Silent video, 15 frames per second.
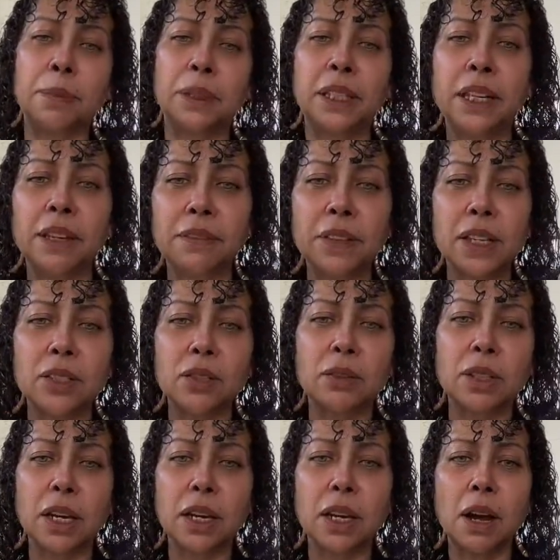believe there's
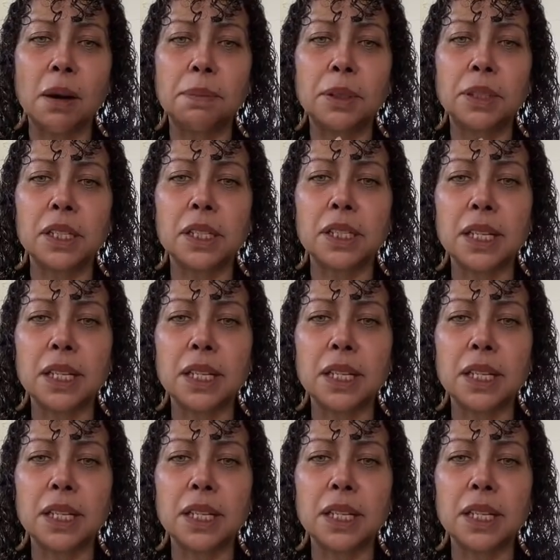only a couple of